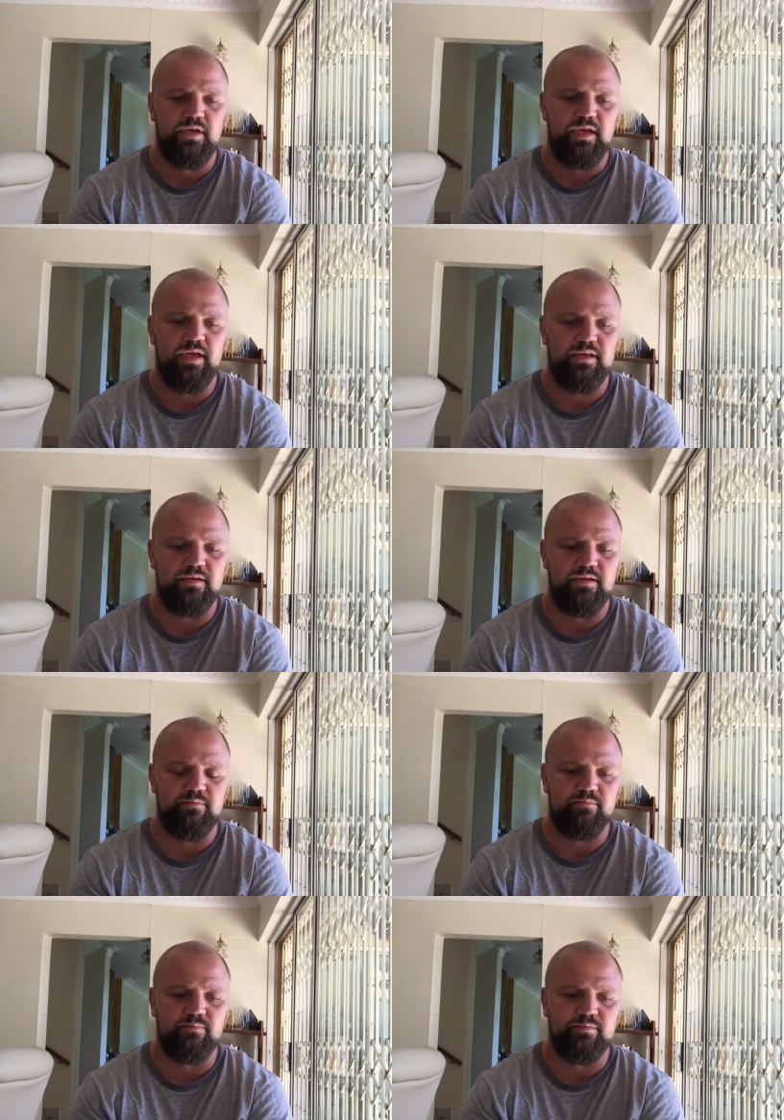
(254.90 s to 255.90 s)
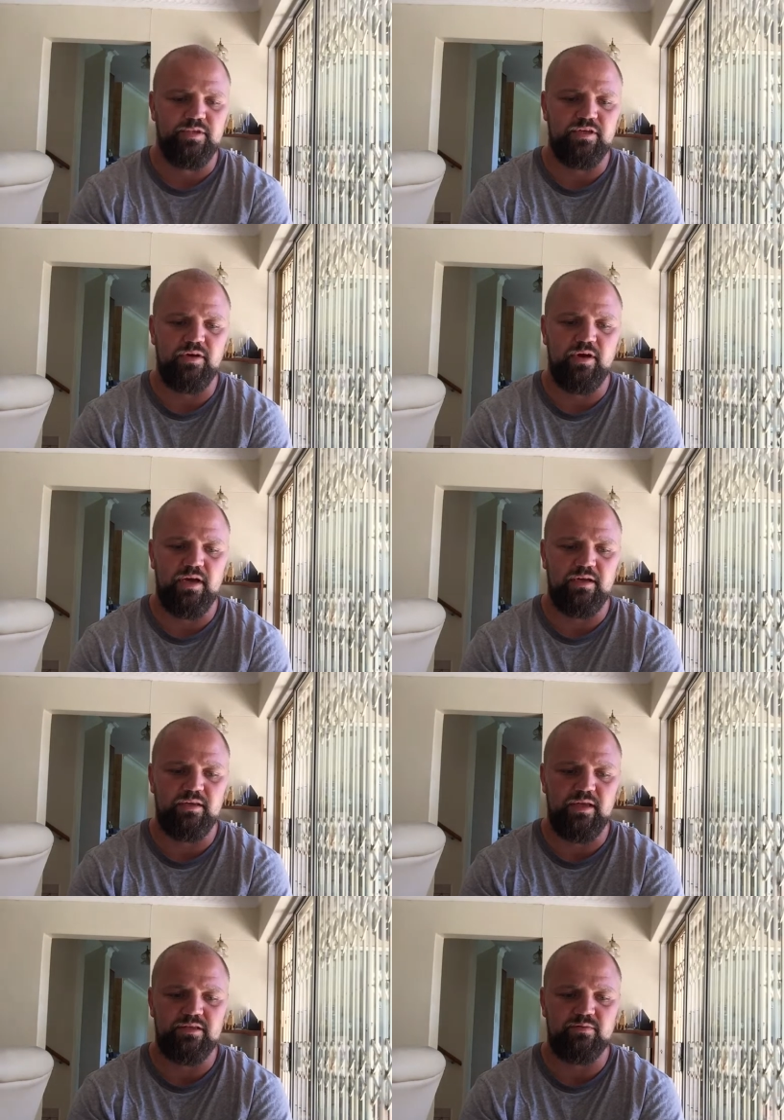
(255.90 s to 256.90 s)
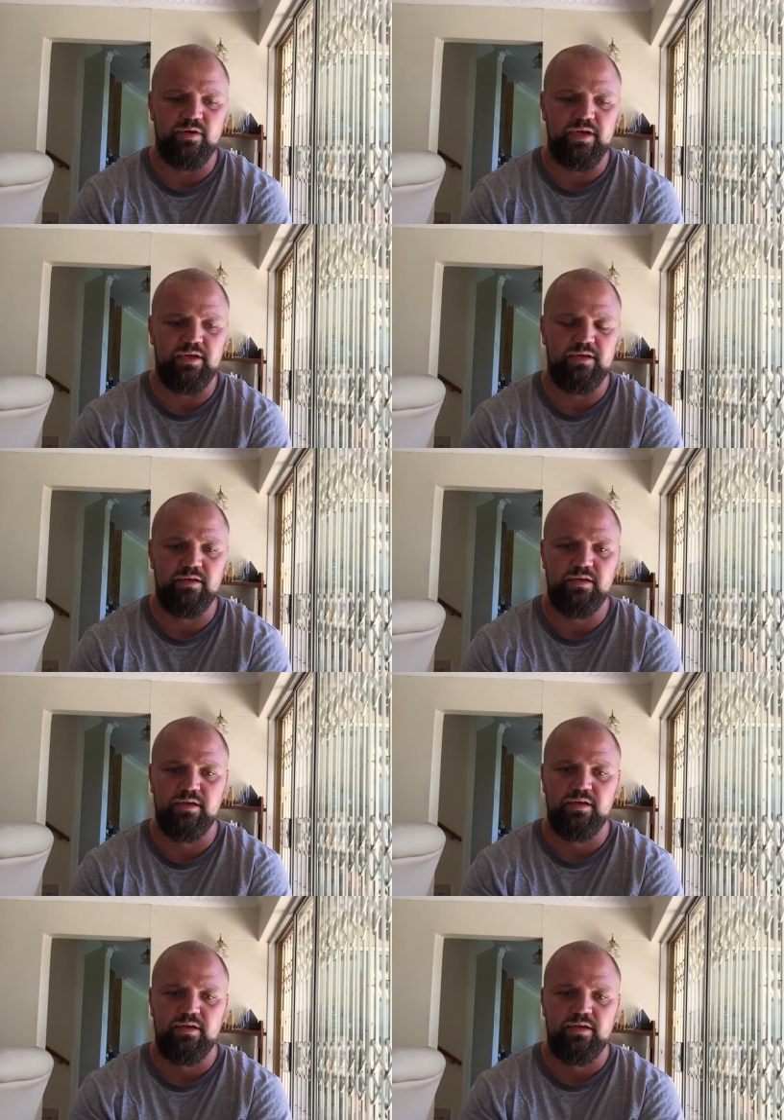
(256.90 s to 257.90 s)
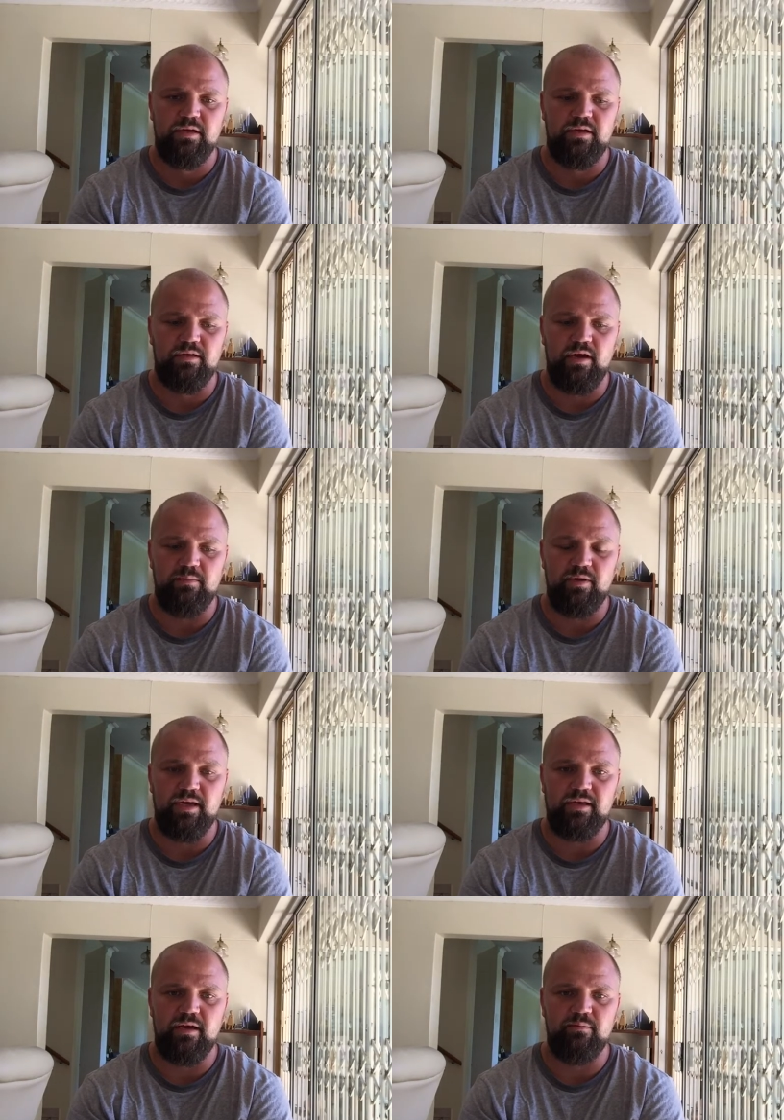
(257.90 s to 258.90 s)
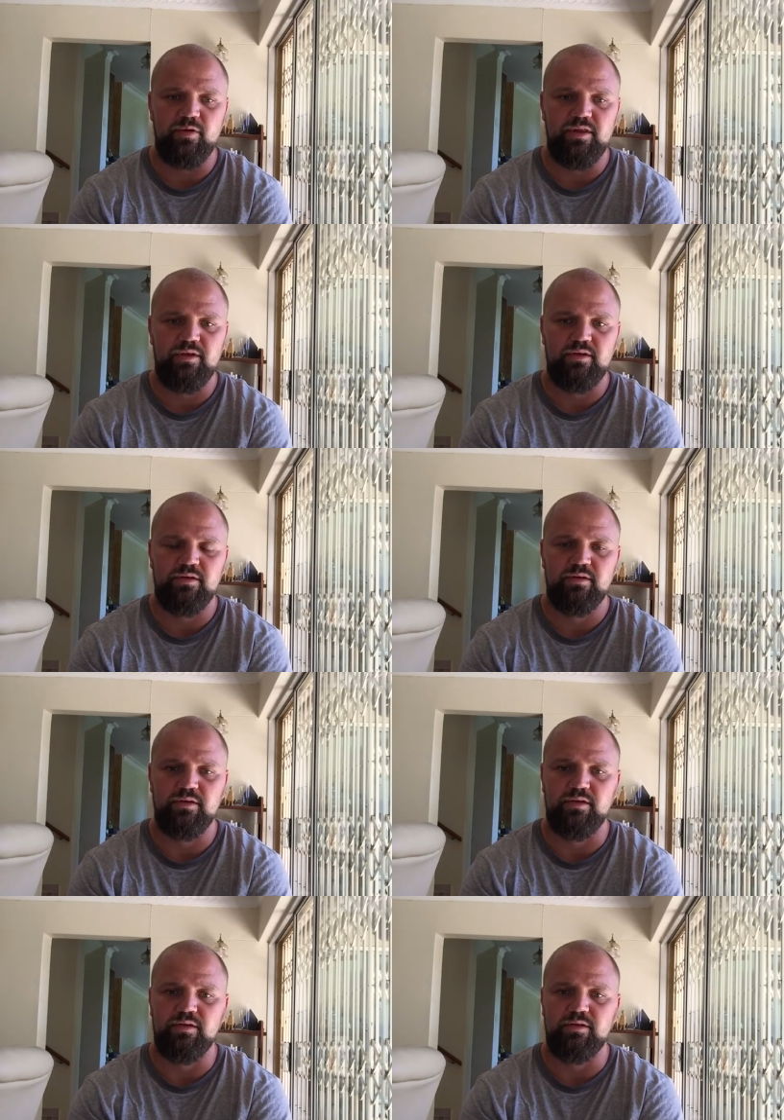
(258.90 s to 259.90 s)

And, um, you know, I, that's why uh, I might come with a, a,